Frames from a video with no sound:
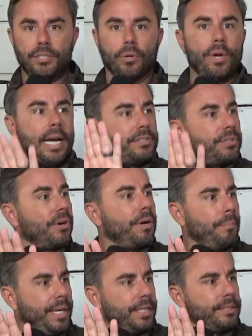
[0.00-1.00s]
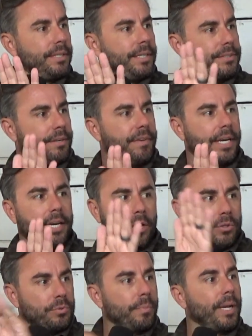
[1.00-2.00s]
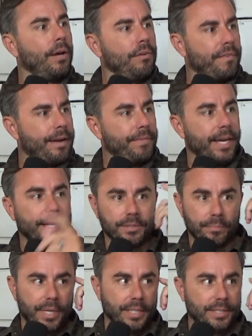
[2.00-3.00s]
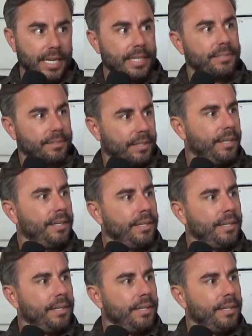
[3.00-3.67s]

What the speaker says: So when I start a business, if it goes below 5,000, because that's